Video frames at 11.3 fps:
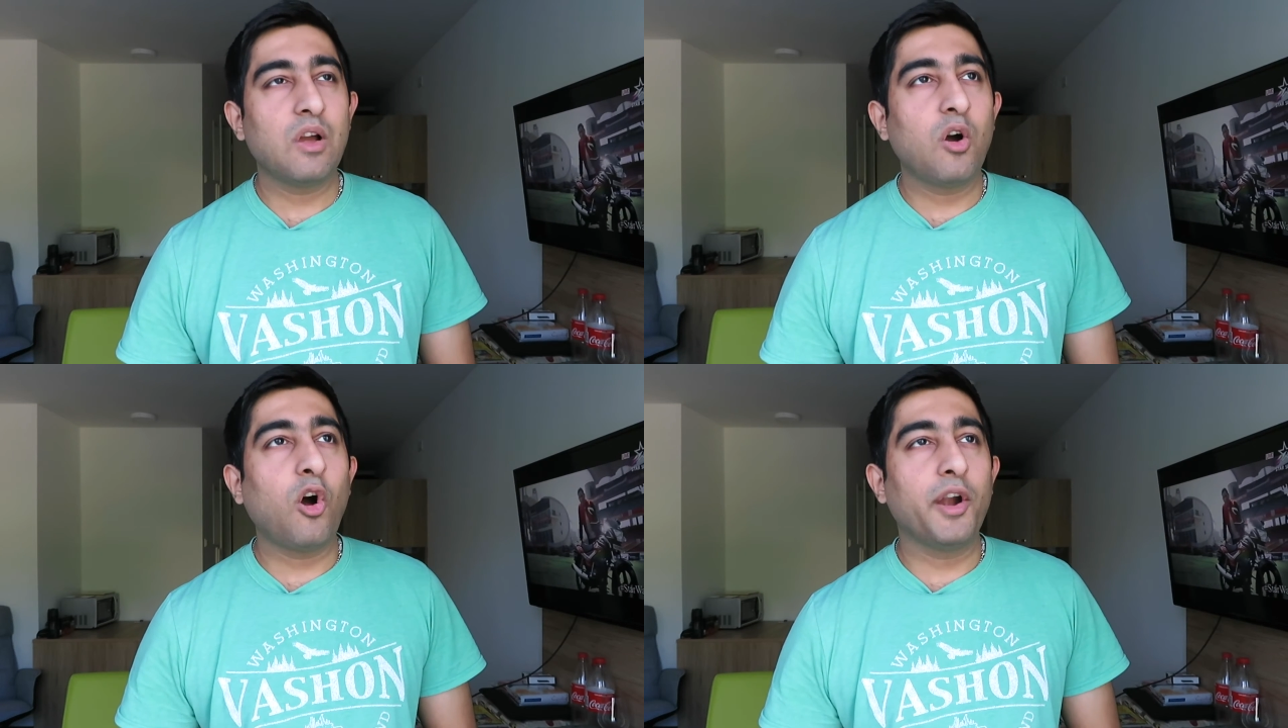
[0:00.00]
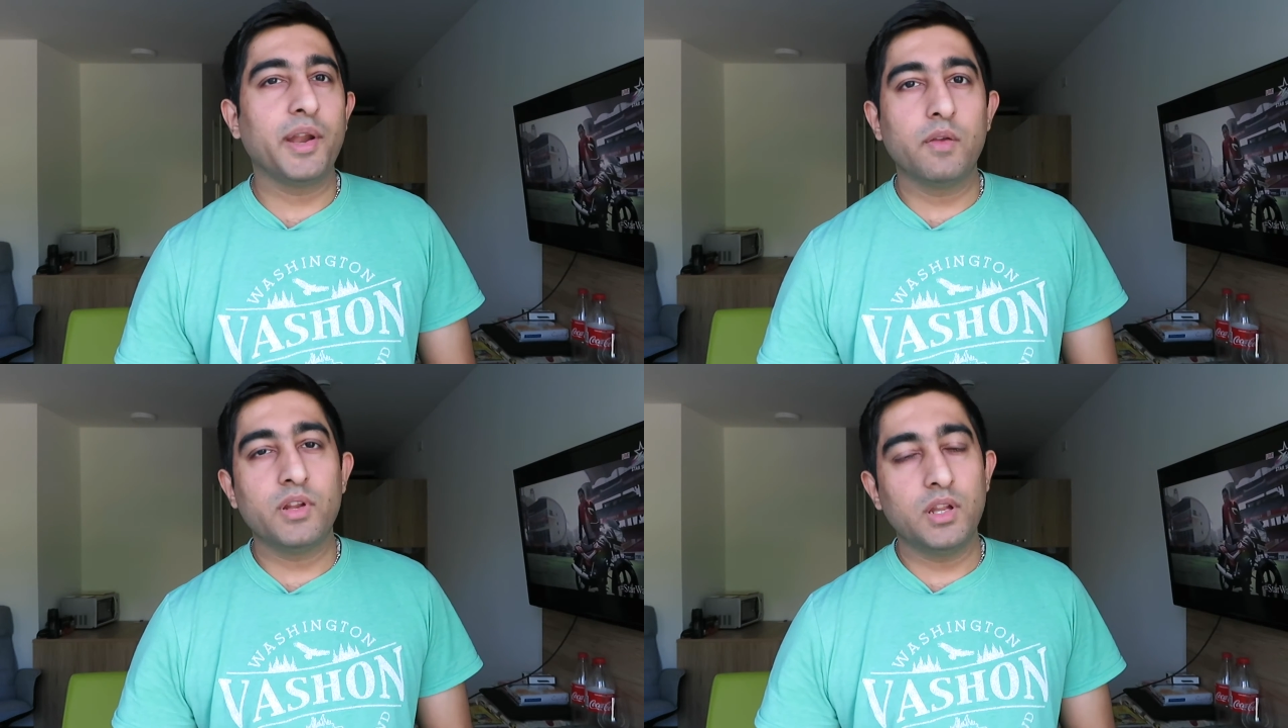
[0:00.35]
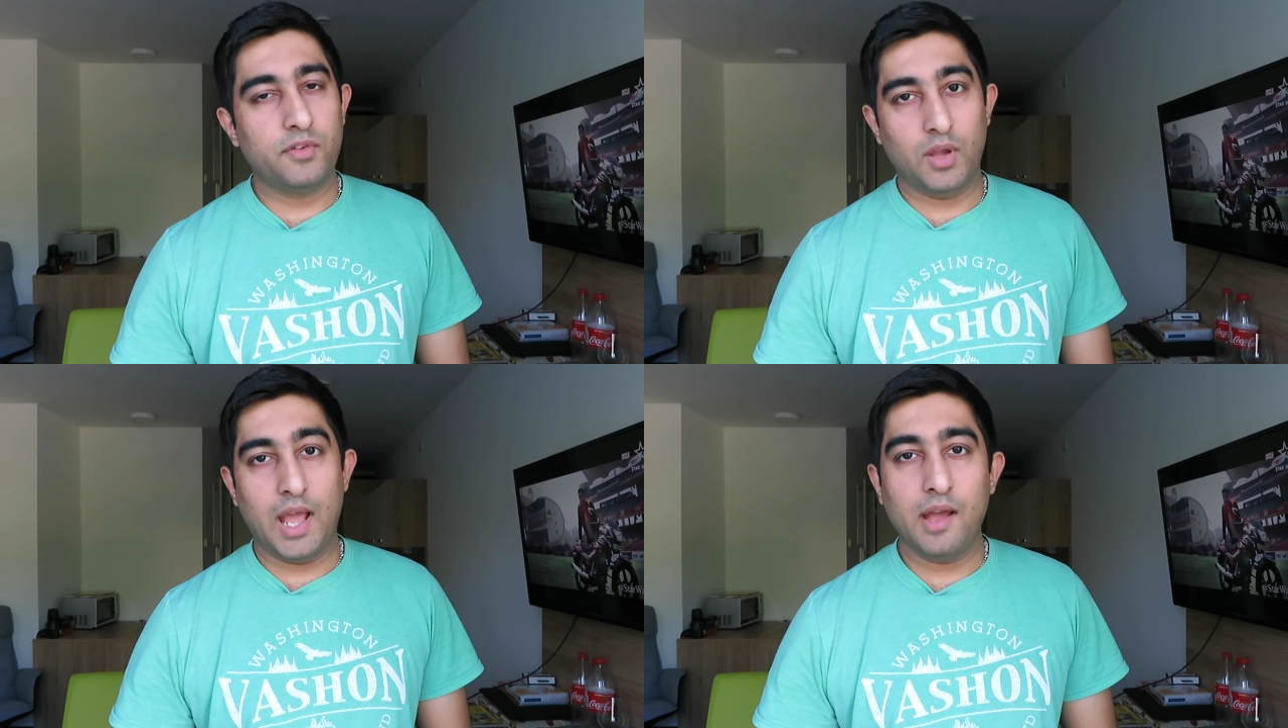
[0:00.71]
Or even
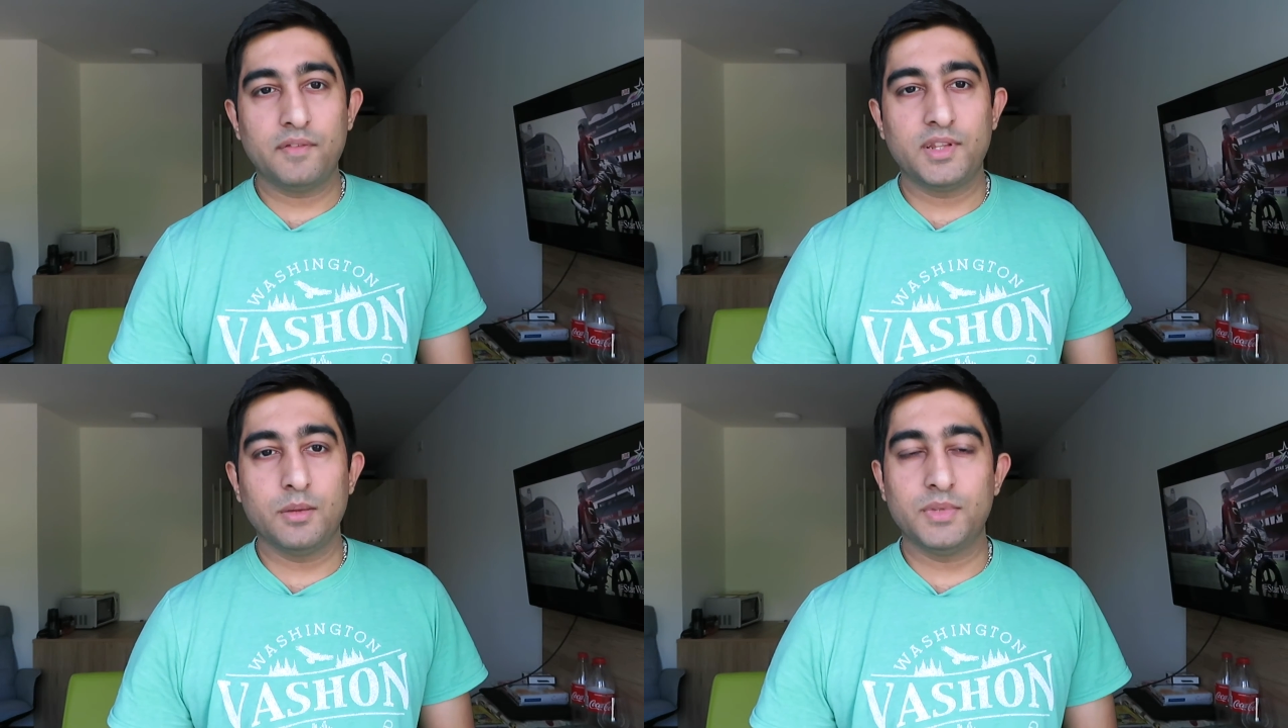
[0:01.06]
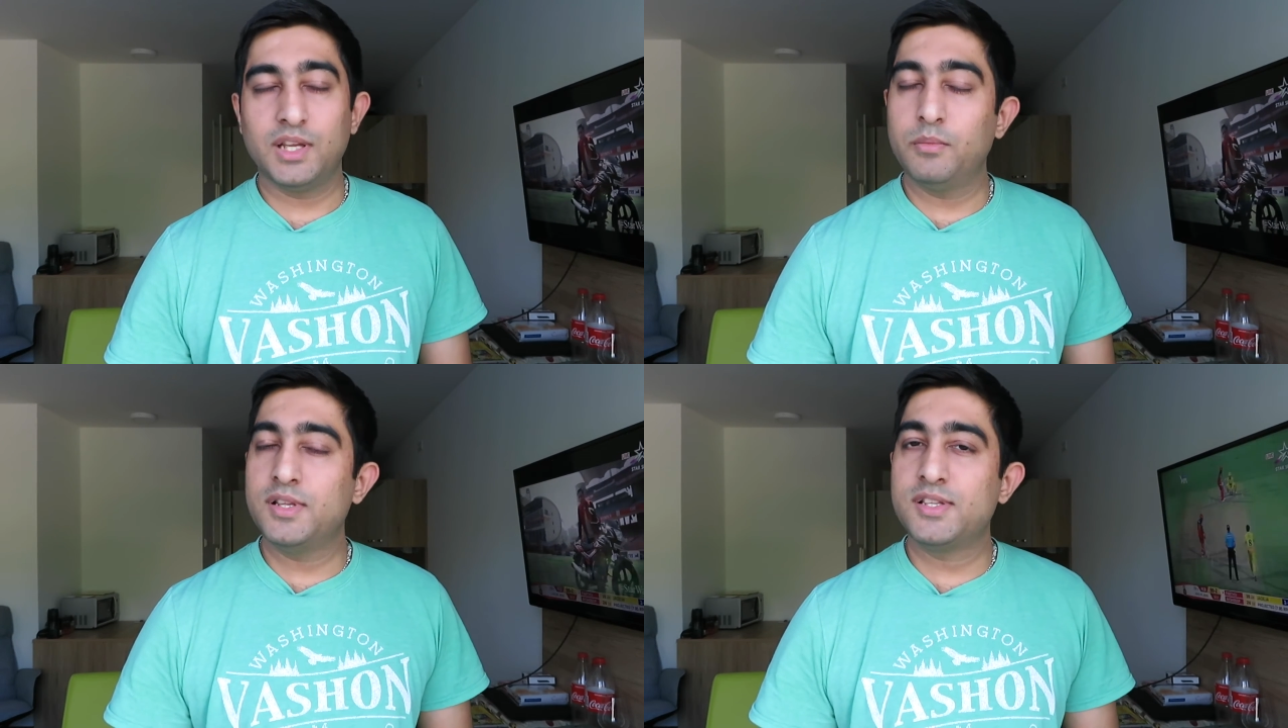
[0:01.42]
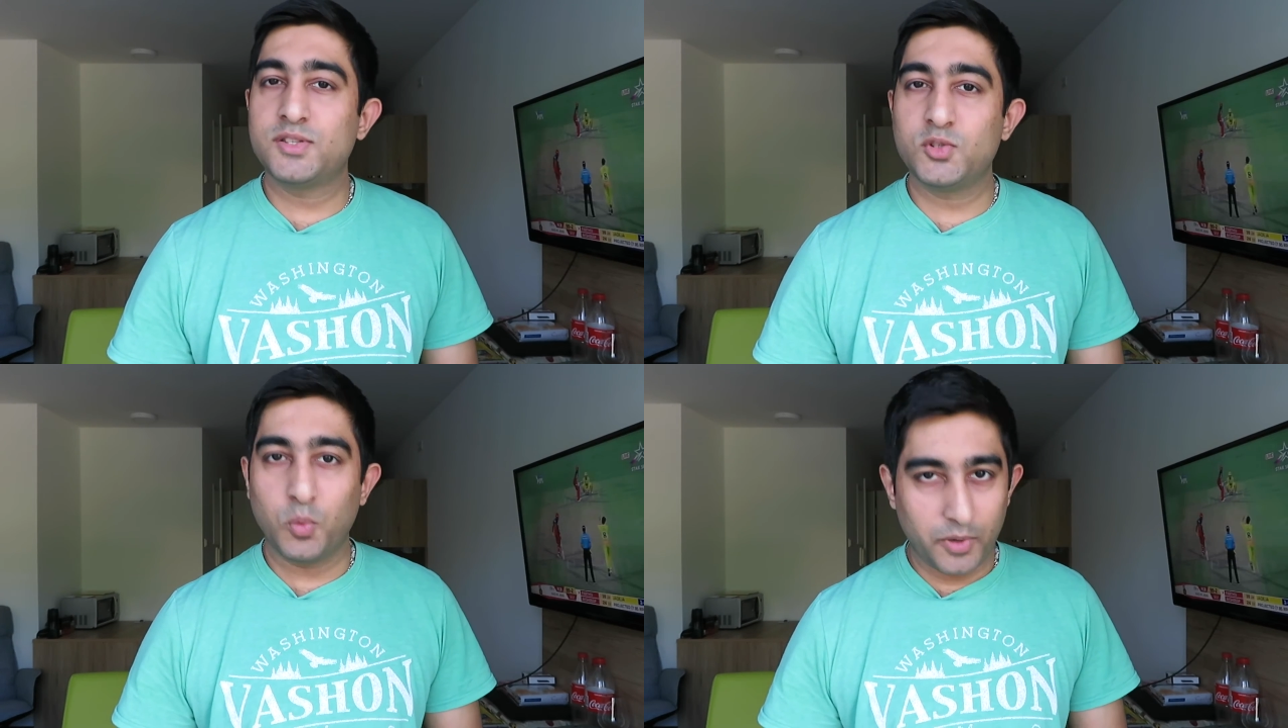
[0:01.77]
if you have them, they'll be
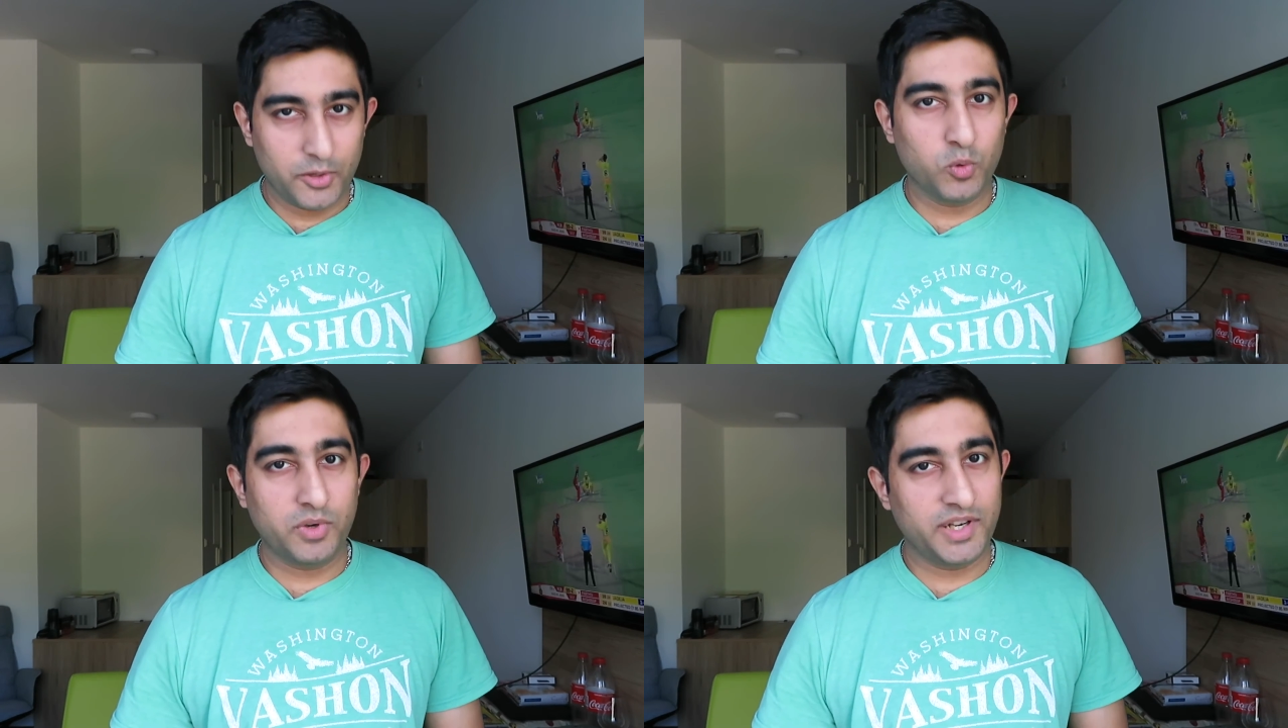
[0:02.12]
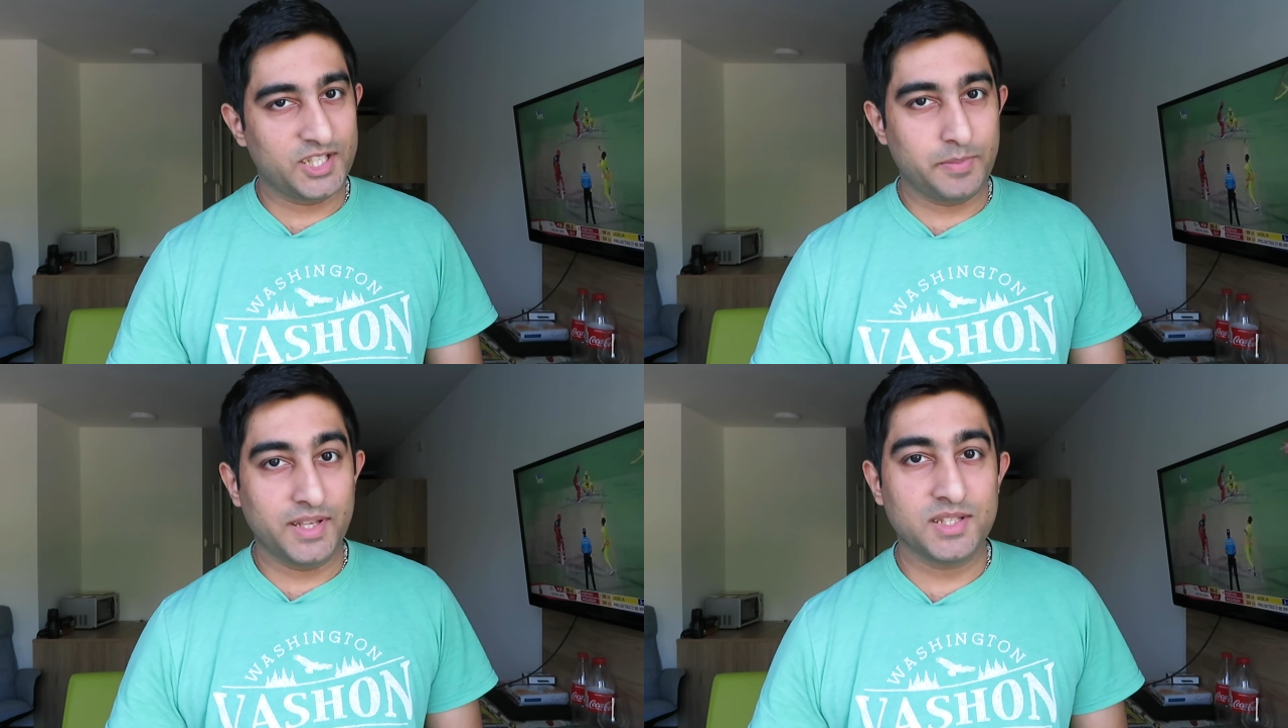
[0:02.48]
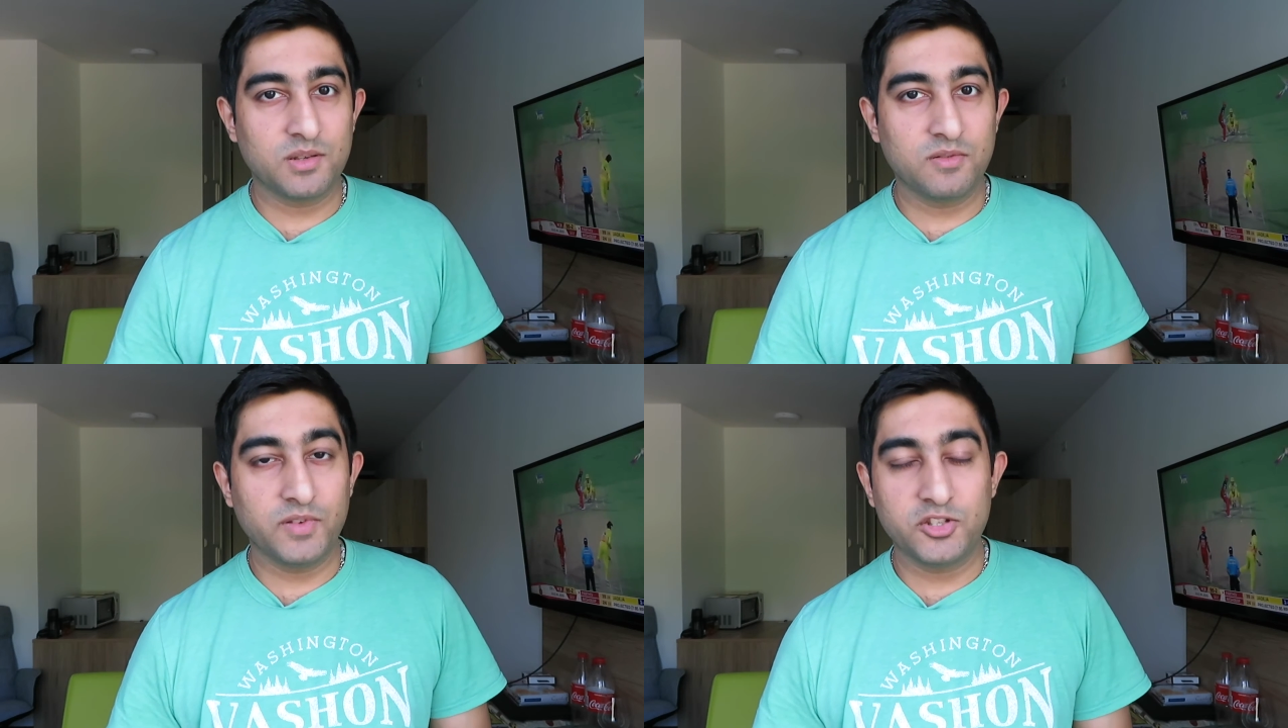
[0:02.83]
super duper expensive,